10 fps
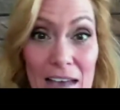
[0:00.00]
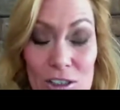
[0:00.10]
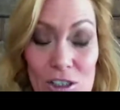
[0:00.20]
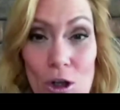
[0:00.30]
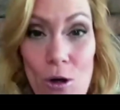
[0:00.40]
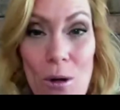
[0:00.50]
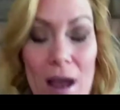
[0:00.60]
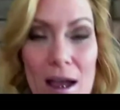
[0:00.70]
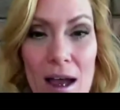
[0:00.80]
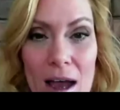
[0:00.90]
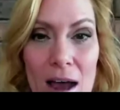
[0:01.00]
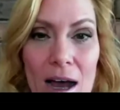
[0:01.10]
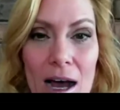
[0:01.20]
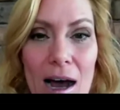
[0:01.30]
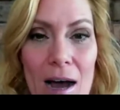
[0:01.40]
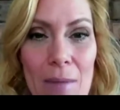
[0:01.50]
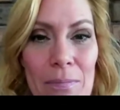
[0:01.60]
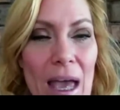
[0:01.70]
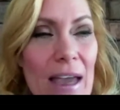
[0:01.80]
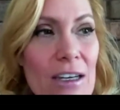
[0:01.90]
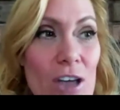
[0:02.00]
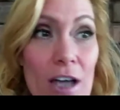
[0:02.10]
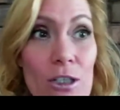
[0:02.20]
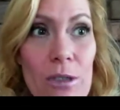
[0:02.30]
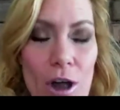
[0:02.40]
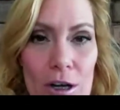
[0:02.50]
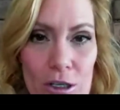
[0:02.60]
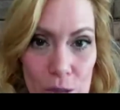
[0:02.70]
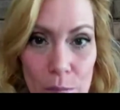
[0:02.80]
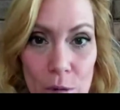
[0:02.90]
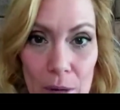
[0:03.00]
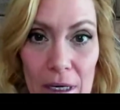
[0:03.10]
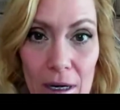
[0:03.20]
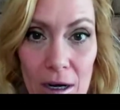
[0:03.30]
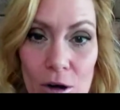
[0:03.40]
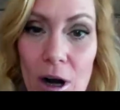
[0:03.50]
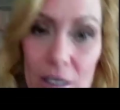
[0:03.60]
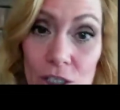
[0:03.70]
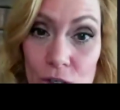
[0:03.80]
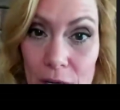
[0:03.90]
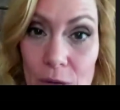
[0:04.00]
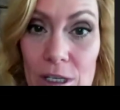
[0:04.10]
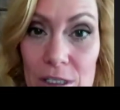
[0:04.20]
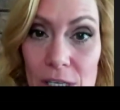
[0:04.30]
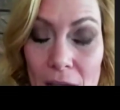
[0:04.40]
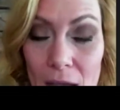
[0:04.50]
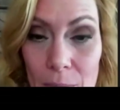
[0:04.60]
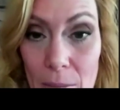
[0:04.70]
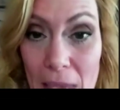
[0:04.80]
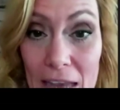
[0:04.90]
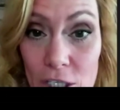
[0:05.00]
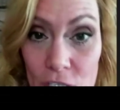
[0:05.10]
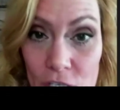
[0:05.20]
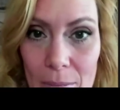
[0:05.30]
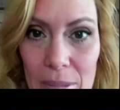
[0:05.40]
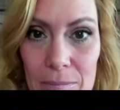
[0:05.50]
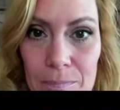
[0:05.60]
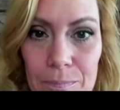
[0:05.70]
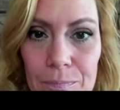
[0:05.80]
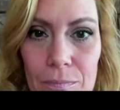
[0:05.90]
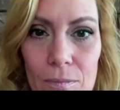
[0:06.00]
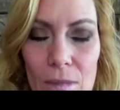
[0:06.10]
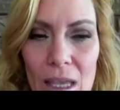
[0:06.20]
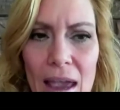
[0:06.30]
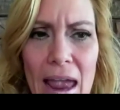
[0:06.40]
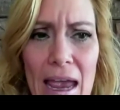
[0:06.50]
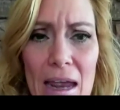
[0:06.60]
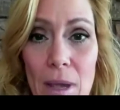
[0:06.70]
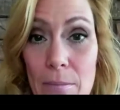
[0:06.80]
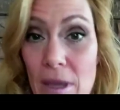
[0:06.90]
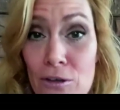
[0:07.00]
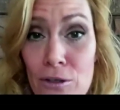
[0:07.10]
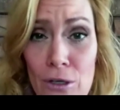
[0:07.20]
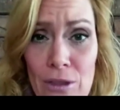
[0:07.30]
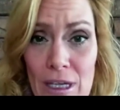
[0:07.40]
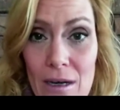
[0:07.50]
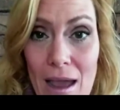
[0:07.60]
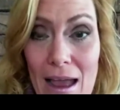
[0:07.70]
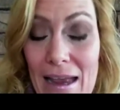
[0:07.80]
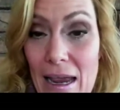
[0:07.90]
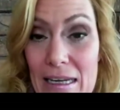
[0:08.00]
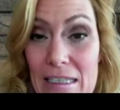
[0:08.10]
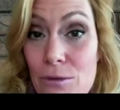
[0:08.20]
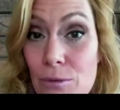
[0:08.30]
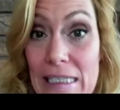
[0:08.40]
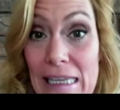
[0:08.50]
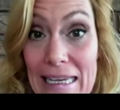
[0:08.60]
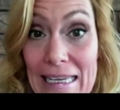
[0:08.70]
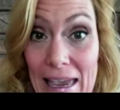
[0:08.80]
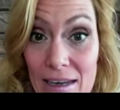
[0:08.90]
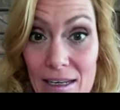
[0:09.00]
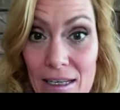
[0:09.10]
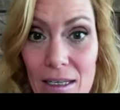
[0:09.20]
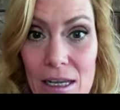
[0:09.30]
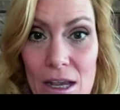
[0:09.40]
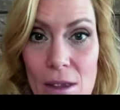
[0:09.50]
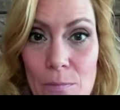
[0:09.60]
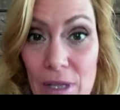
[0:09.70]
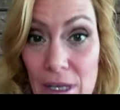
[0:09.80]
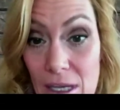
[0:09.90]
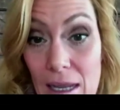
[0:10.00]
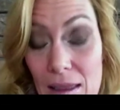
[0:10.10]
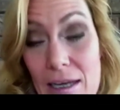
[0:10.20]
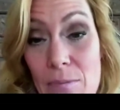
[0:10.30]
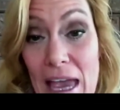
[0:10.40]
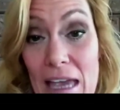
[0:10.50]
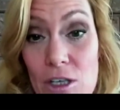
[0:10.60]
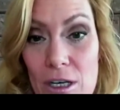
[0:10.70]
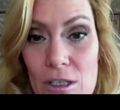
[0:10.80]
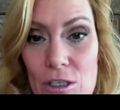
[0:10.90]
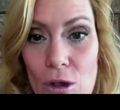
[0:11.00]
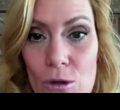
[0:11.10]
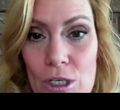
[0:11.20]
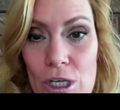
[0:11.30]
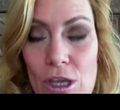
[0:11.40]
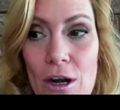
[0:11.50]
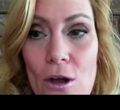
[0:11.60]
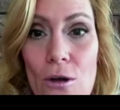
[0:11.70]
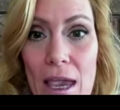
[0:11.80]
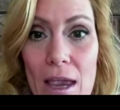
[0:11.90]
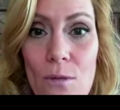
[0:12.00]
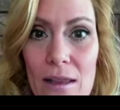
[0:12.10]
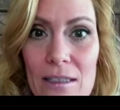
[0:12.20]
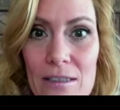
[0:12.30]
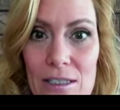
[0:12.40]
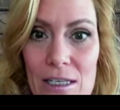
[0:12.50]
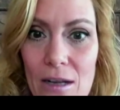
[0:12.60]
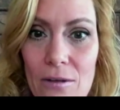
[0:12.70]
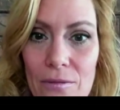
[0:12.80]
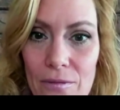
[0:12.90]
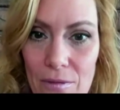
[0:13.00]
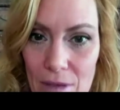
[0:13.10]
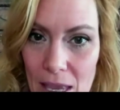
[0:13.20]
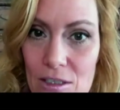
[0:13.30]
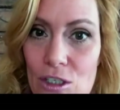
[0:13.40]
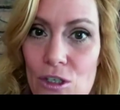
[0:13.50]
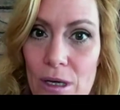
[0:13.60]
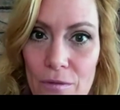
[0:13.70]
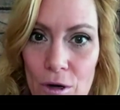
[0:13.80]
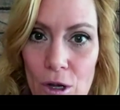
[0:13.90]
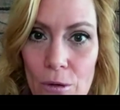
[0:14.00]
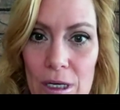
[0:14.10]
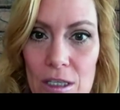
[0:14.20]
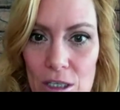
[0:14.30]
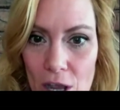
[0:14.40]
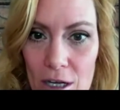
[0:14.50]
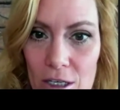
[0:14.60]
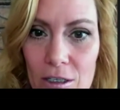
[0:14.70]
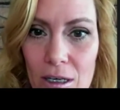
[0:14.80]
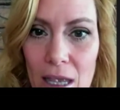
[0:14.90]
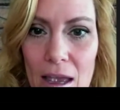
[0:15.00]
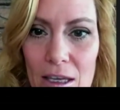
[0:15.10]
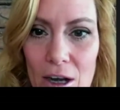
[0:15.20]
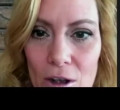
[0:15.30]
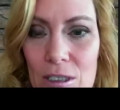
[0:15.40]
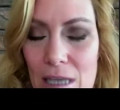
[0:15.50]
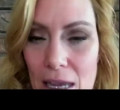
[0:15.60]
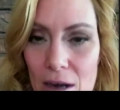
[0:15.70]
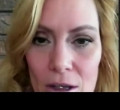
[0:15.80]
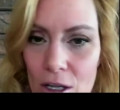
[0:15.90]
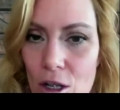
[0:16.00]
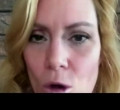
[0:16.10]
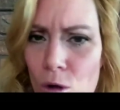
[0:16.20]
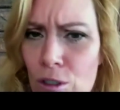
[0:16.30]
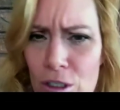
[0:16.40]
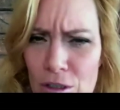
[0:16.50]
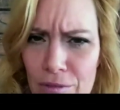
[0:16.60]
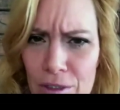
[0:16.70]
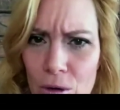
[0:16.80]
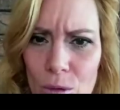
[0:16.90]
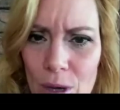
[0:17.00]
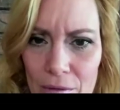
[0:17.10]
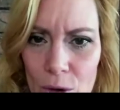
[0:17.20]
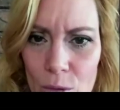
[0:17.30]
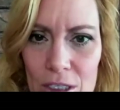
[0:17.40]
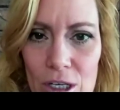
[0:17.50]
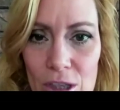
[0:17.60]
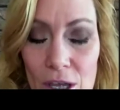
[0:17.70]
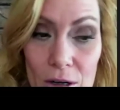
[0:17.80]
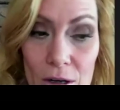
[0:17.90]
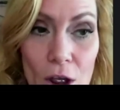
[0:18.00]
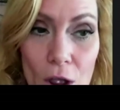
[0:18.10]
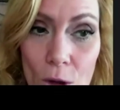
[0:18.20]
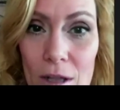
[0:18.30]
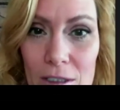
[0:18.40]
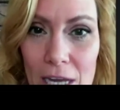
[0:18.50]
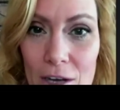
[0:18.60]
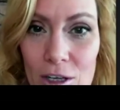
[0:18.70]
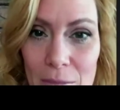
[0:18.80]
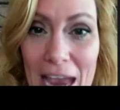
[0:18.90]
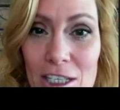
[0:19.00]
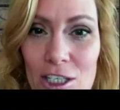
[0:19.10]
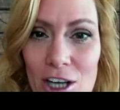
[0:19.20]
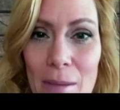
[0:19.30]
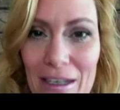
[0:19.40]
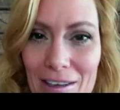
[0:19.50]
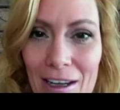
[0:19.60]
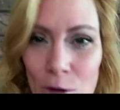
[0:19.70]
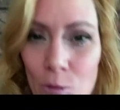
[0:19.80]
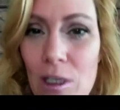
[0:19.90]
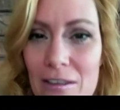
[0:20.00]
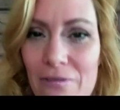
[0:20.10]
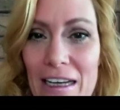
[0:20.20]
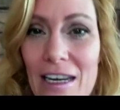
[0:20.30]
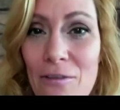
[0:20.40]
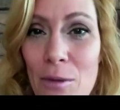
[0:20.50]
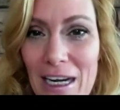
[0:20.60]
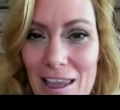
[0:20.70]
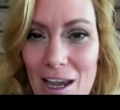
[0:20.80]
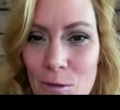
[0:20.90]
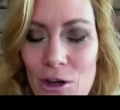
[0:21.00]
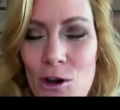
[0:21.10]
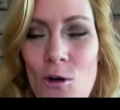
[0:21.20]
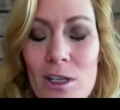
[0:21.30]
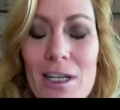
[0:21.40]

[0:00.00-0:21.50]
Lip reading: So I'd gone to a doctor's appointment, and across the street was a magic shop. And my mother knew that I didn't really like candy, but that I liked magic. So she thought, okay, well, instead of as a treat for going to the doctor, because I had a cold or the flu or whatever it was, she thought, oh, I'll take her to the magic shop and we'll infect everybody there with her cold.